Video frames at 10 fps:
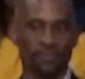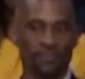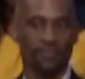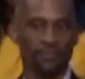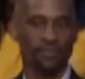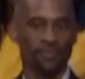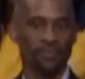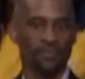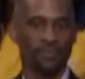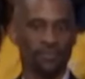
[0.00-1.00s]

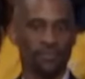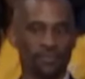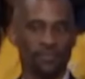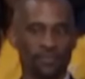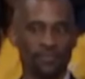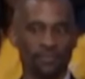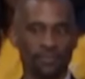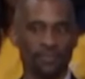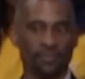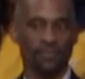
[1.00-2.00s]

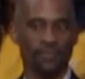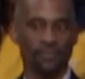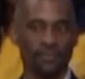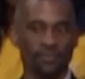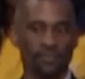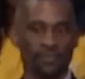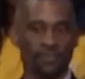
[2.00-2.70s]
(not speaking)